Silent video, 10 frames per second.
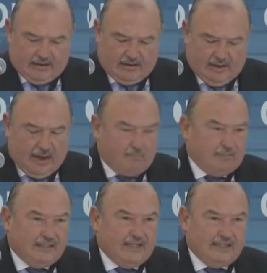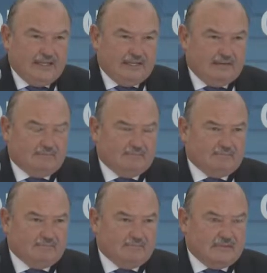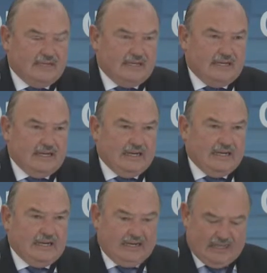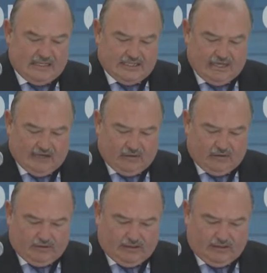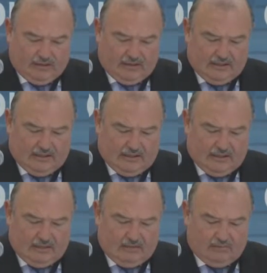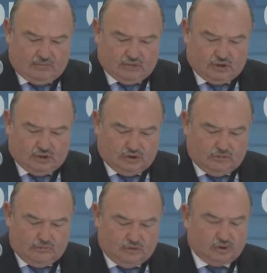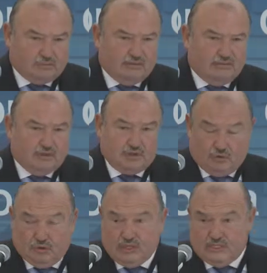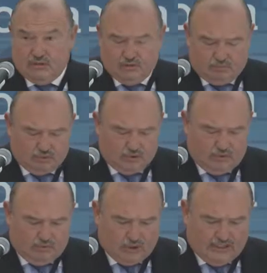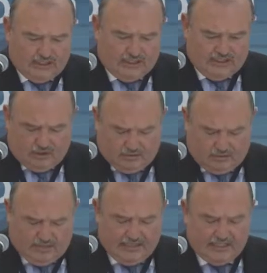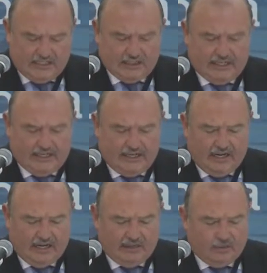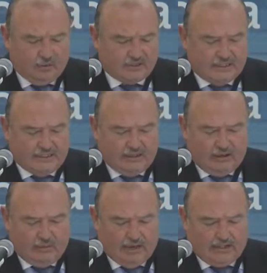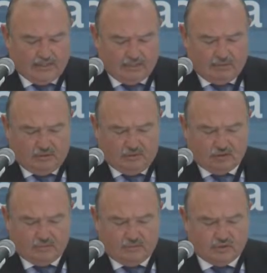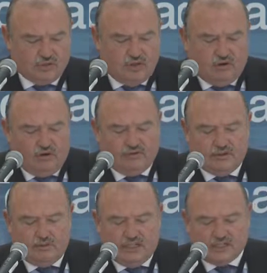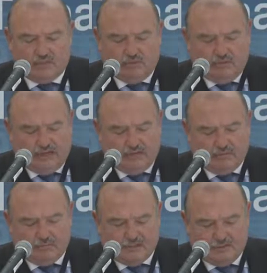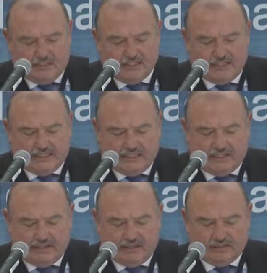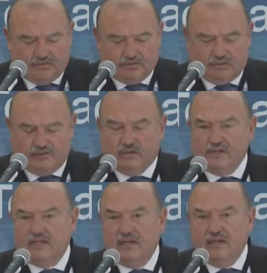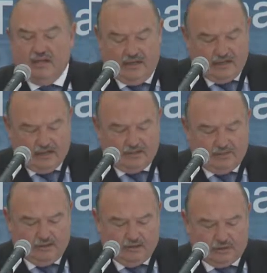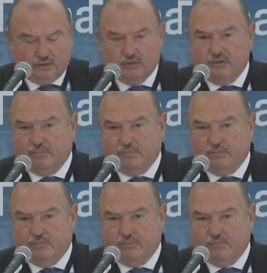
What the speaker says: has many benefits. I think many have been expressed here. I would like to insist on a few. It offers a more and more precise description of different types of resources. It allows to create adaptations at any scale,